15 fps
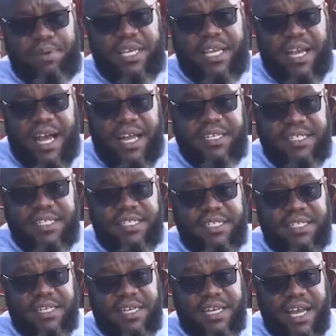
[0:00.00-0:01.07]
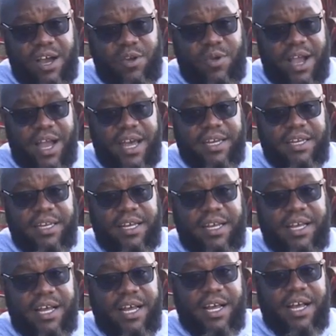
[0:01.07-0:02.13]
The applicant now can
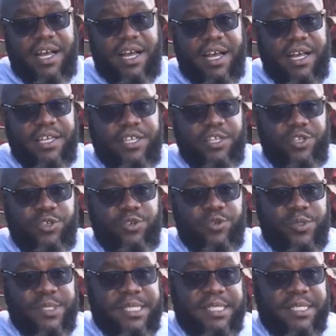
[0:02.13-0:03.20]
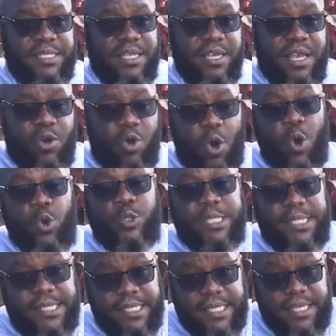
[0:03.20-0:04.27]
uh, use or
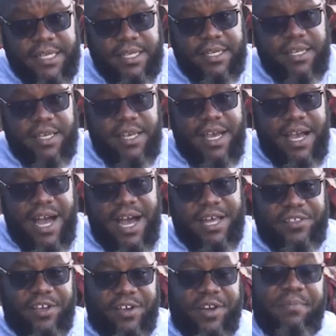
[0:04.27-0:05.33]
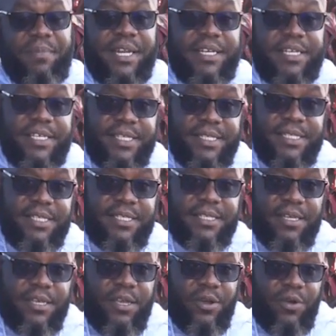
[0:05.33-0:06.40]
seek other
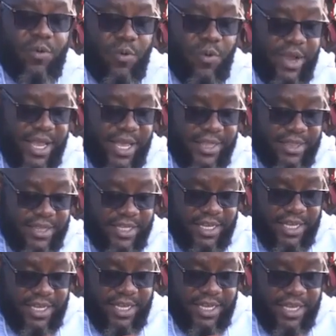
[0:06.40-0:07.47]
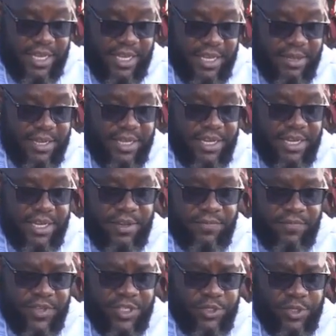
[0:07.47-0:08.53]
remedies where the
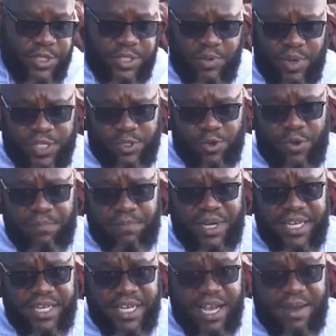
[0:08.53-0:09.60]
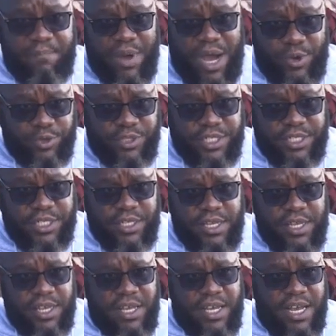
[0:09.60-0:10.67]
individuals who was complaining about
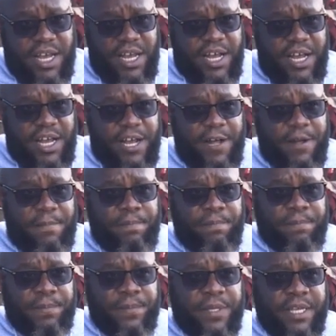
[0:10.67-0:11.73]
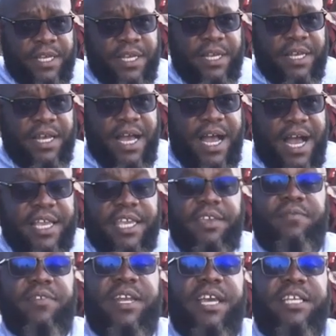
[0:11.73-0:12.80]
um, uh, are
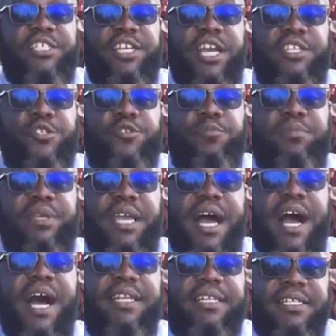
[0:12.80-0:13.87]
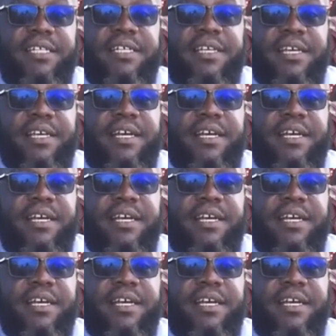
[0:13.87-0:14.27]
given a chance to be heard.